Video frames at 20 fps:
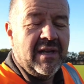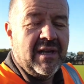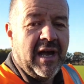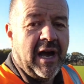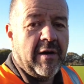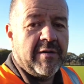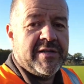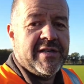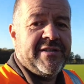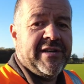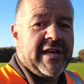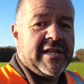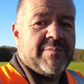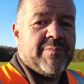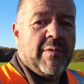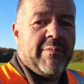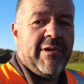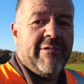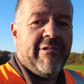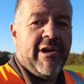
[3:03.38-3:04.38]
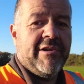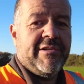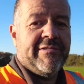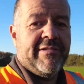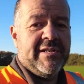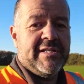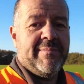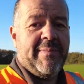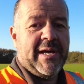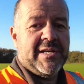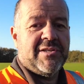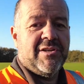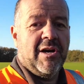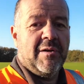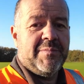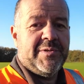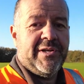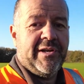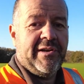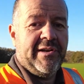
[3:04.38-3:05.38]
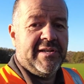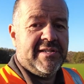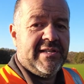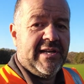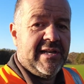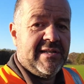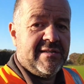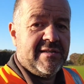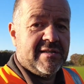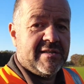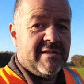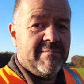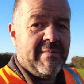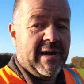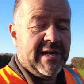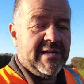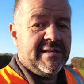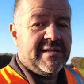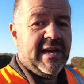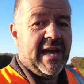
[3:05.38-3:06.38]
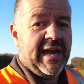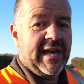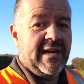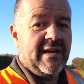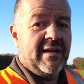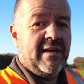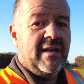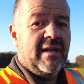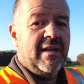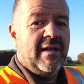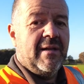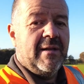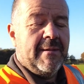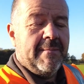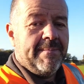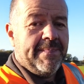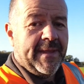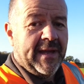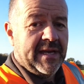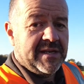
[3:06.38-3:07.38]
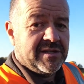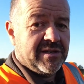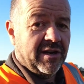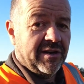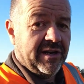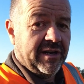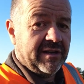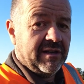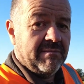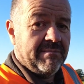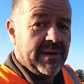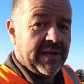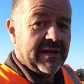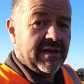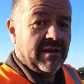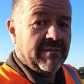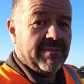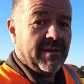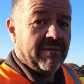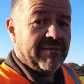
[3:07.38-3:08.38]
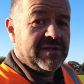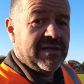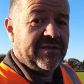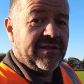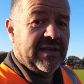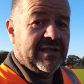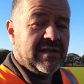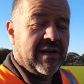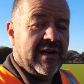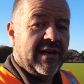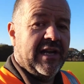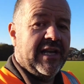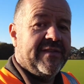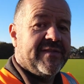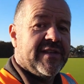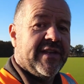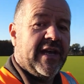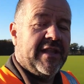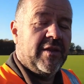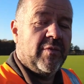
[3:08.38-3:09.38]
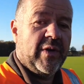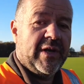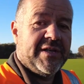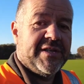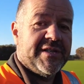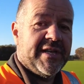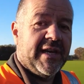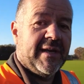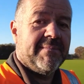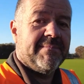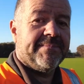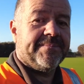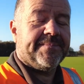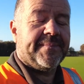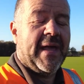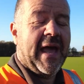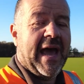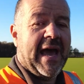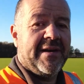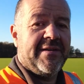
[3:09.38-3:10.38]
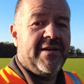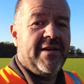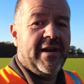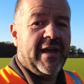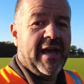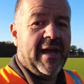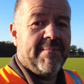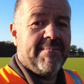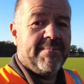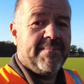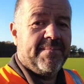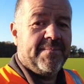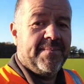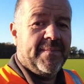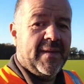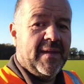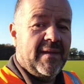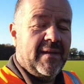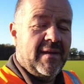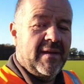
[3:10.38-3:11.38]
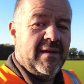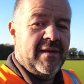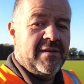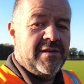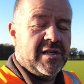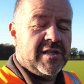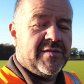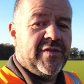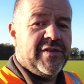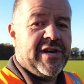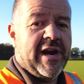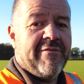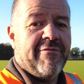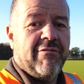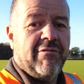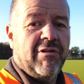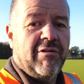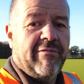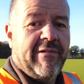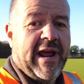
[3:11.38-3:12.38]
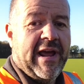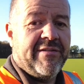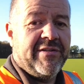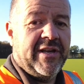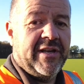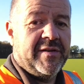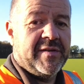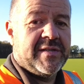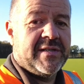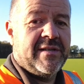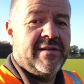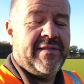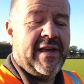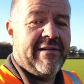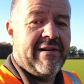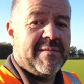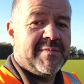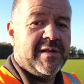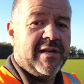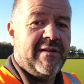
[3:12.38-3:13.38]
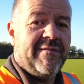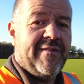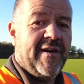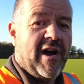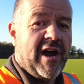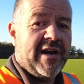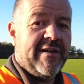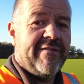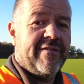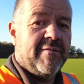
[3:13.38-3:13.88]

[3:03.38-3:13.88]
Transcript: I would suggest probably a rotary is the best option. It's the easiest to maintain. It's good, it can pick up obviously things like leaves and that in the winter. And just for general all-round use, they're absolutely fine.